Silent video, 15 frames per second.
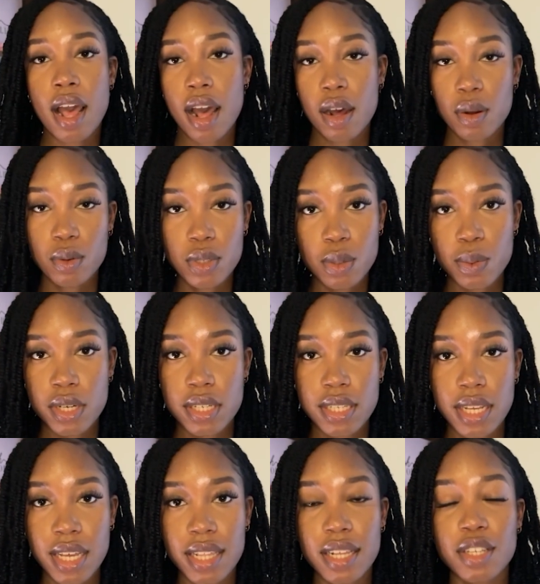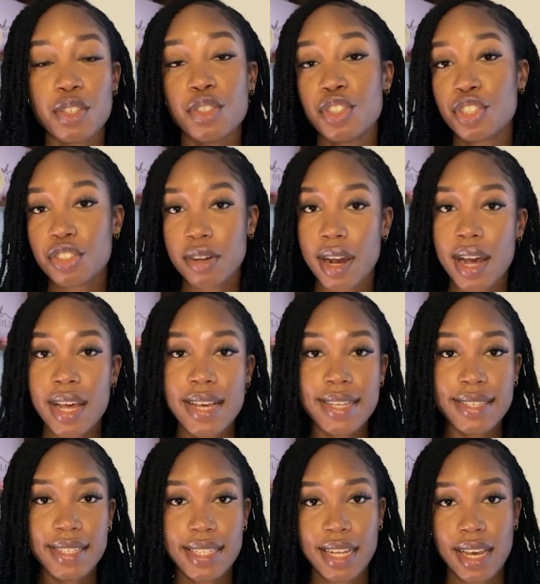I also want to say that you should try
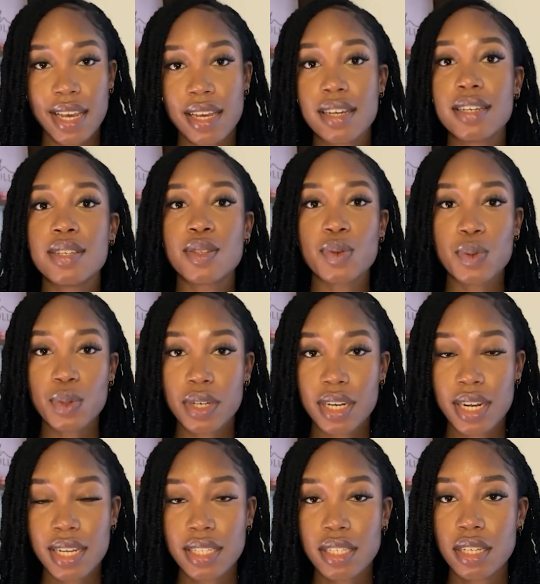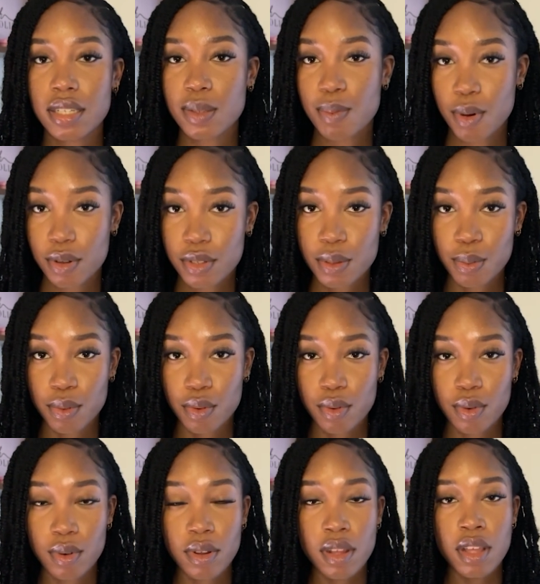and stay as organized as possible.